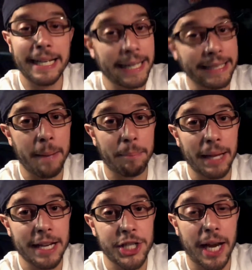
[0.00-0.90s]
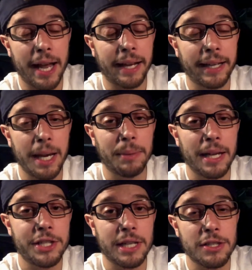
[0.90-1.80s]
you get Cate Blanchett, and Cate
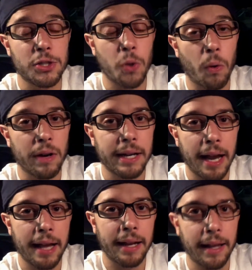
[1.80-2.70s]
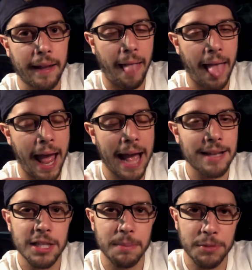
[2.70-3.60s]
Blanchett's story kind of
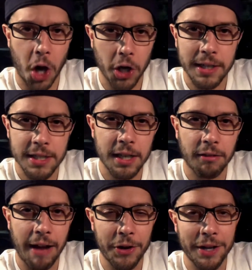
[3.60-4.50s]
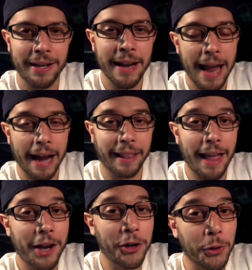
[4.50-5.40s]
has some darkness around it, and a
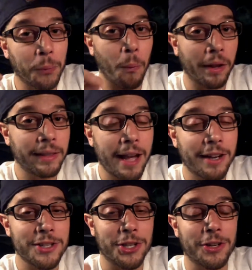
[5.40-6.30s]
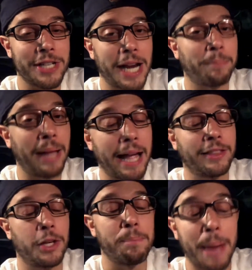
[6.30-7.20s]
lot of her one-liners, her and Jack
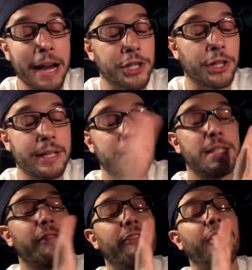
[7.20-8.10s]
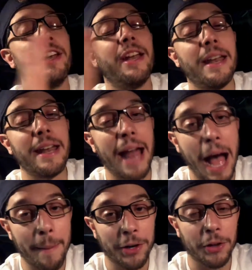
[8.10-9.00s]
Black, their banter is
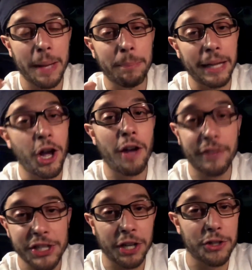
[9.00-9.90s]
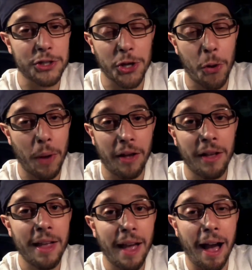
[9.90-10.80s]
phenomenal. They play off each other so
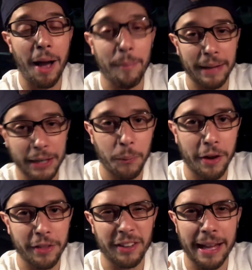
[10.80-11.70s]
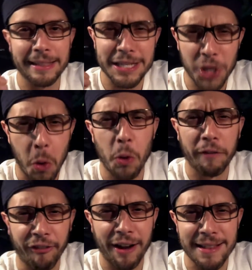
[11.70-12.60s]
well, um, like where they're like these
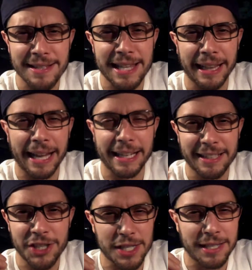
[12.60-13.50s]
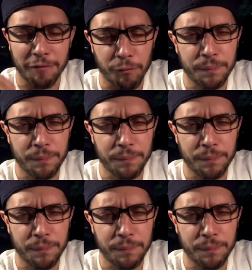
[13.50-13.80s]
old friends that like just